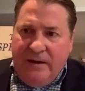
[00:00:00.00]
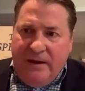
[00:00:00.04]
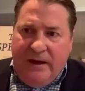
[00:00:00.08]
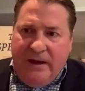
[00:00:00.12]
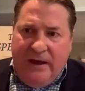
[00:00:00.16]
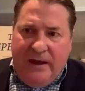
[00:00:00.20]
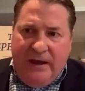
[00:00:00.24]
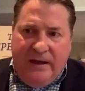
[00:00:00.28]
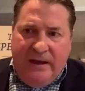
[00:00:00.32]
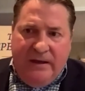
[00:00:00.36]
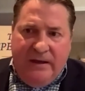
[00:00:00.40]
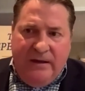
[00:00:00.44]

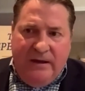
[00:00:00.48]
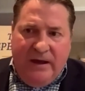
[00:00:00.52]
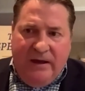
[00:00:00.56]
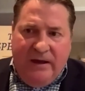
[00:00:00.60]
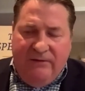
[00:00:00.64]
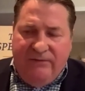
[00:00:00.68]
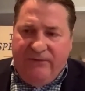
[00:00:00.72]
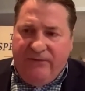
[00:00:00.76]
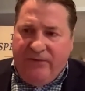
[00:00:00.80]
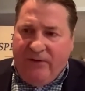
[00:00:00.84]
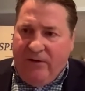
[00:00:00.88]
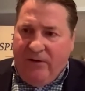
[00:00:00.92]
a, a
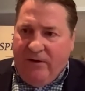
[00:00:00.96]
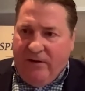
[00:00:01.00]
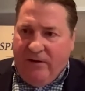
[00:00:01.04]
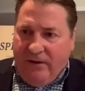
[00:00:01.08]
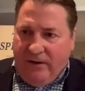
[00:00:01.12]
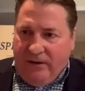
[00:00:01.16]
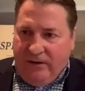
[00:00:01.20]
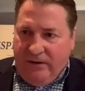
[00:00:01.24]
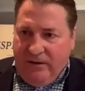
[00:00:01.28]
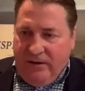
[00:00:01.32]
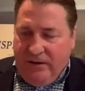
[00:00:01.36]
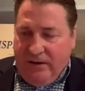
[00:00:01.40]

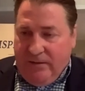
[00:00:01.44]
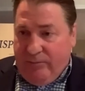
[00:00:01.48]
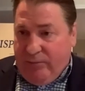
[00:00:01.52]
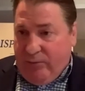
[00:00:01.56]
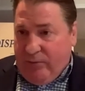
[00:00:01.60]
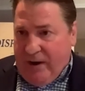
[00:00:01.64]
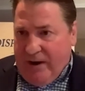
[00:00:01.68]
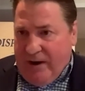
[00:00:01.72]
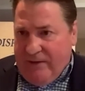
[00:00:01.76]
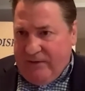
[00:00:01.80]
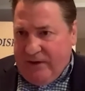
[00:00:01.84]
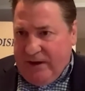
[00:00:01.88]
fog, a
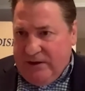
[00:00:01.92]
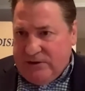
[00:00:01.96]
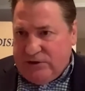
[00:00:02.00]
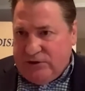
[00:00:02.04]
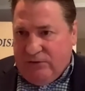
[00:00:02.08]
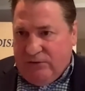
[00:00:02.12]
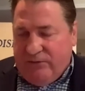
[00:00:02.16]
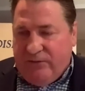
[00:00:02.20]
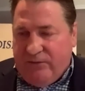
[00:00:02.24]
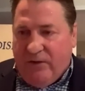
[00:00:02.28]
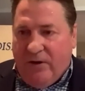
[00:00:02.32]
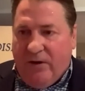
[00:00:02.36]

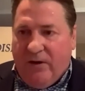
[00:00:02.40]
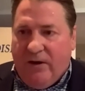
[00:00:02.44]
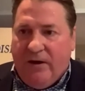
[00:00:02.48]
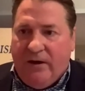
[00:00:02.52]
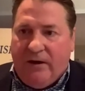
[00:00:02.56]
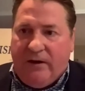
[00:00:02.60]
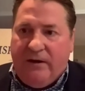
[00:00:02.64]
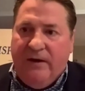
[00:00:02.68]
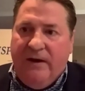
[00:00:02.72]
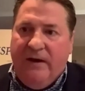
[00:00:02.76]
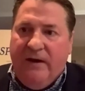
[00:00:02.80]
providential fog,